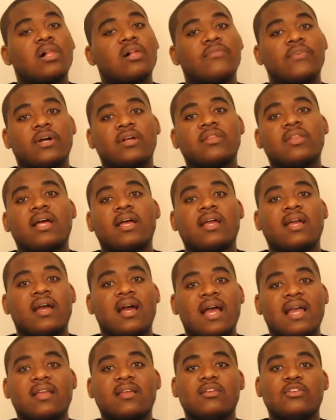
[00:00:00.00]
I felt like
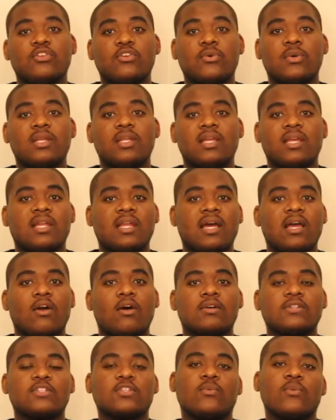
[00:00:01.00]
I can do it, and I
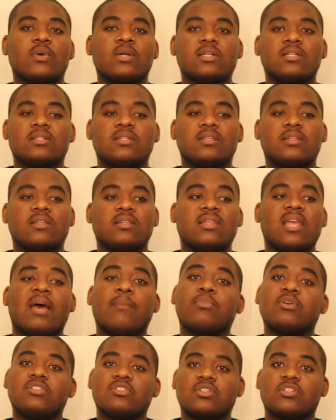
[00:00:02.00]
also wanted
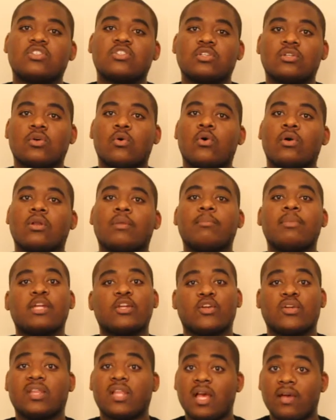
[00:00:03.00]
that position on a
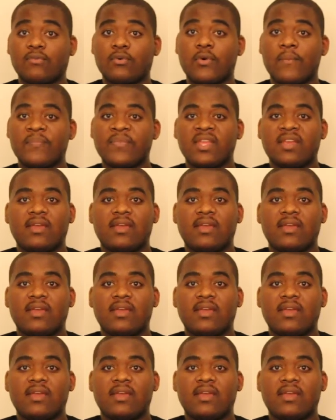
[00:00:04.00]
bigger level.